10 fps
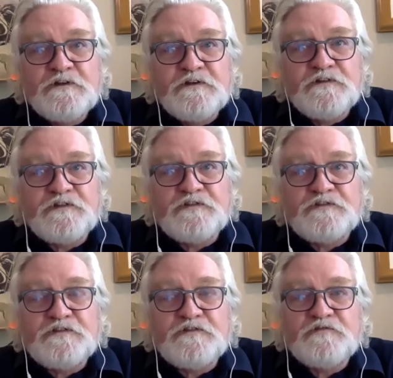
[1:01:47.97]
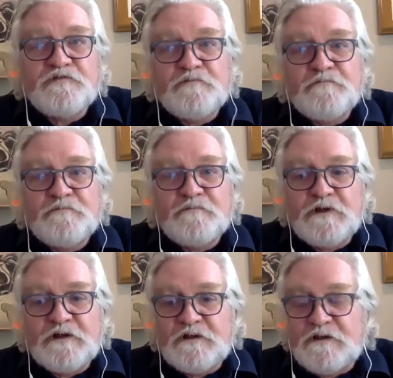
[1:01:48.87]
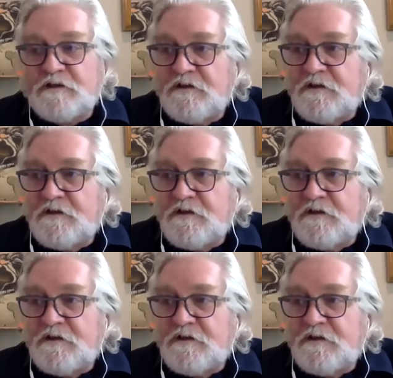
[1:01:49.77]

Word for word: assistance from uh,